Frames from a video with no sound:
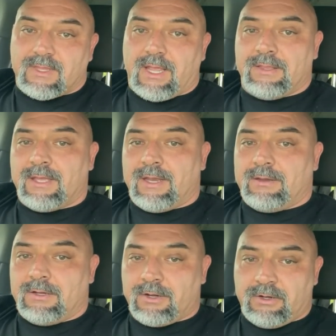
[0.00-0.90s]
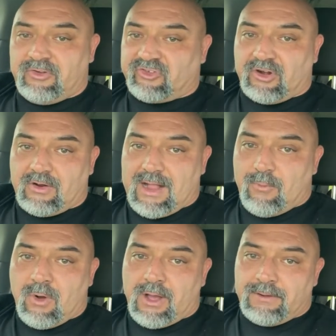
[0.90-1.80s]
and then you're just going to grab
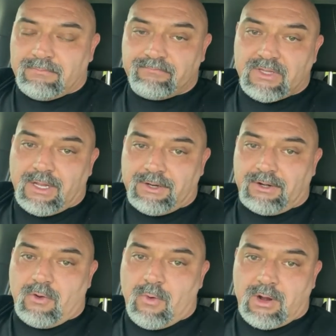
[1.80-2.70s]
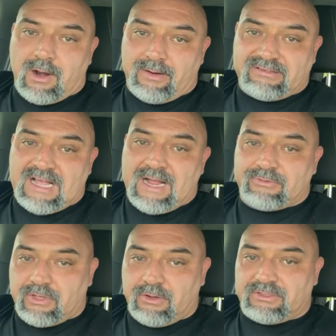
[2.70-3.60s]
one, and you're going to go 1 hour at a time.
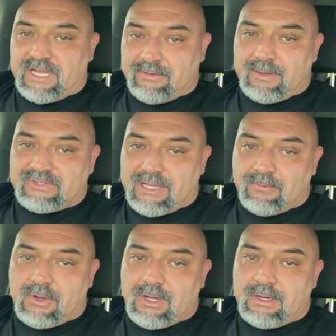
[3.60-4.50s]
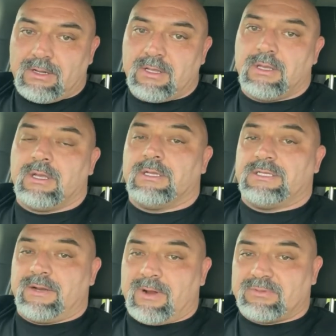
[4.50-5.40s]
So go 10 reps on one,
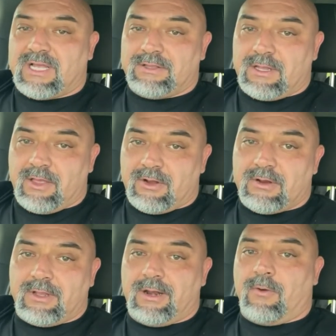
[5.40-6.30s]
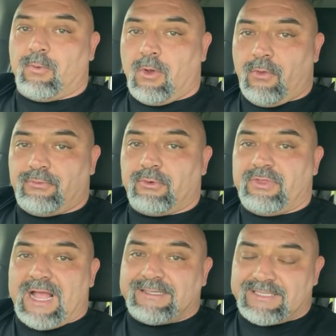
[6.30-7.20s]
10 reps on the other, and I'll roll through
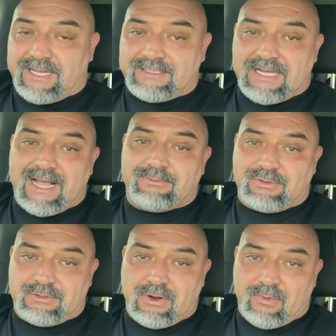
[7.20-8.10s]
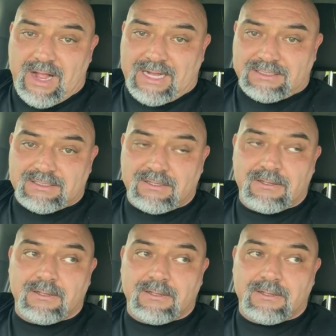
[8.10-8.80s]
that 10 times with no rest.